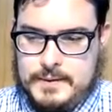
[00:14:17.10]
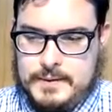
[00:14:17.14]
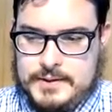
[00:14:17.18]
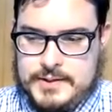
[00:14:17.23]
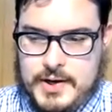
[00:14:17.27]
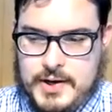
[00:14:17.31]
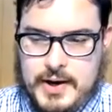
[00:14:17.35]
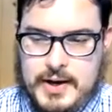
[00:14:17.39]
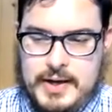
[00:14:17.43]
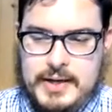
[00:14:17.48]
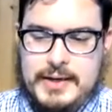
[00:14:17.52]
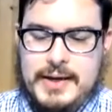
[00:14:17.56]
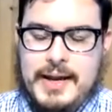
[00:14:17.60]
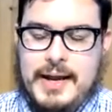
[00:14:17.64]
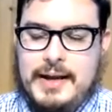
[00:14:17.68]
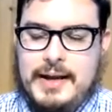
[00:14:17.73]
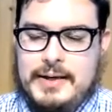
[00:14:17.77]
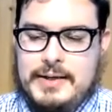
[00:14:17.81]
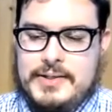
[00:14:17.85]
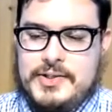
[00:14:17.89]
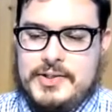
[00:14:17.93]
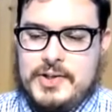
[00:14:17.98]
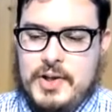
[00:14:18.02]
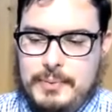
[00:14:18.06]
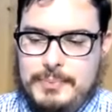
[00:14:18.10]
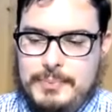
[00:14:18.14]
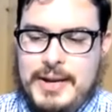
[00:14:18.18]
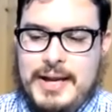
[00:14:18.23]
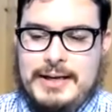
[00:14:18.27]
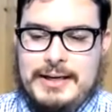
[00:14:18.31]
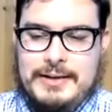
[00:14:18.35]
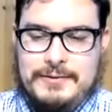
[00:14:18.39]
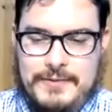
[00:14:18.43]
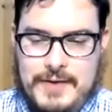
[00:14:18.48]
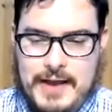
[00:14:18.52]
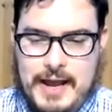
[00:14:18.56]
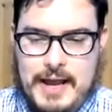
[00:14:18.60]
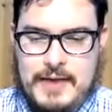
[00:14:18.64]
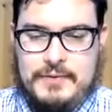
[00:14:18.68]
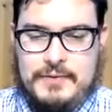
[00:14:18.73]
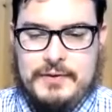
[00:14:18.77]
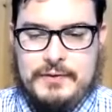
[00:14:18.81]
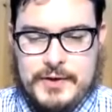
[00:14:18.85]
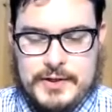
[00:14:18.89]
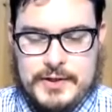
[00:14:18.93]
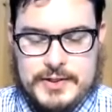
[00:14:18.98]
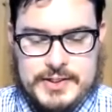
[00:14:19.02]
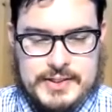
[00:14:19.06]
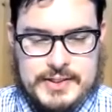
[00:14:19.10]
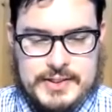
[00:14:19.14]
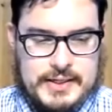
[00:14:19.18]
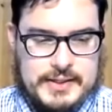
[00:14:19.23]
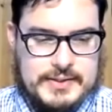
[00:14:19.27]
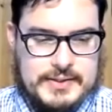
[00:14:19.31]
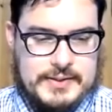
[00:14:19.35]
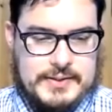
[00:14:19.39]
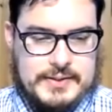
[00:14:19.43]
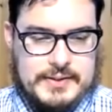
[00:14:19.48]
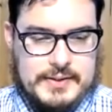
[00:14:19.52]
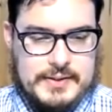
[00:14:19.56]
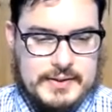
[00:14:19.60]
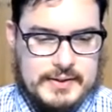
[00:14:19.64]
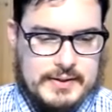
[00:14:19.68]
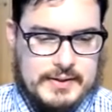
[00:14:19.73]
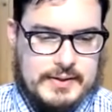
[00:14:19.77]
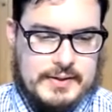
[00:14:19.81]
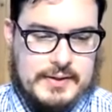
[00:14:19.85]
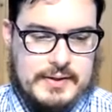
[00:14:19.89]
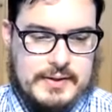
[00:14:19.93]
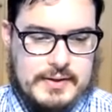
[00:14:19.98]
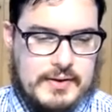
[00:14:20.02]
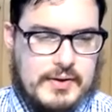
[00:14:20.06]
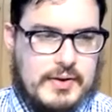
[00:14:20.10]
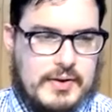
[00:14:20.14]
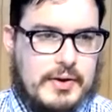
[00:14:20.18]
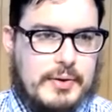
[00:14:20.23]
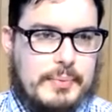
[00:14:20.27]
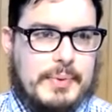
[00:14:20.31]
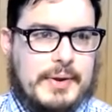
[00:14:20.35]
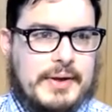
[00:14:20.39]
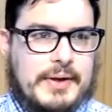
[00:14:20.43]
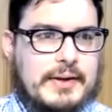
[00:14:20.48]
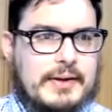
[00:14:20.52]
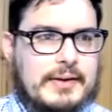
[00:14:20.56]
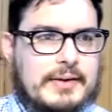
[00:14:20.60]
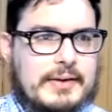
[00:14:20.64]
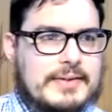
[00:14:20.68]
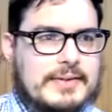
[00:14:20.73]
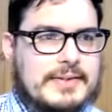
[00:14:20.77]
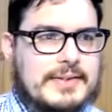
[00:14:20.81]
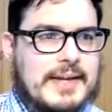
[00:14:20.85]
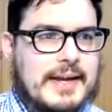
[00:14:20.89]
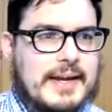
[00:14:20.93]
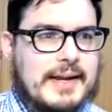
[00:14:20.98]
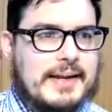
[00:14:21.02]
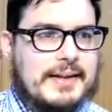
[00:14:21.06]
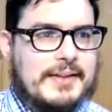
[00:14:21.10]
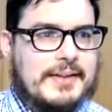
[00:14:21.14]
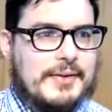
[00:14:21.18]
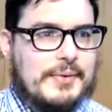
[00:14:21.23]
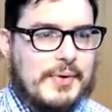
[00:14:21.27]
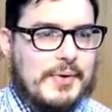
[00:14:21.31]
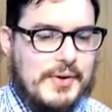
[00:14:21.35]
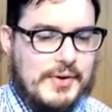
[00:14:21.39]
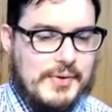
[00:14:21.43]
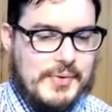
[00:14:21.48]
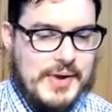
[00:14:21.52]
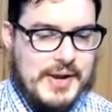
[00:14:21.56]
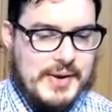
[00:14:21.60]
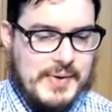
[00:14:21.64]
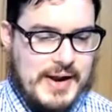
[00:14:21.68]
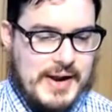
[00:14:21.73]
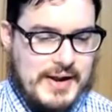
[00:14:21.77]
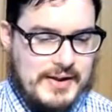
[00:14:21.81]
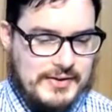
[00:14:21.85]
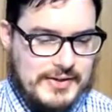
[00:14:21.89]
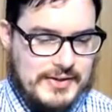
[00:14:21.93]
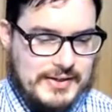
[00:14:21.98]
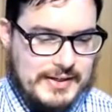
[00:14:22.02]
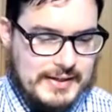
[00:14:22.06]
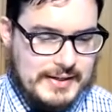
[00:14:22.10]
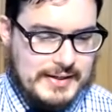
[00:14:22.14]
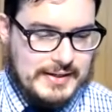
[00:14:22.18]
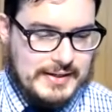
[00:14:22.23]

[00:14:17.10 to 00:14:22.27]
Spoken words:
Psalm 95 and verse 6. Hope I didn't say it the wrong way around.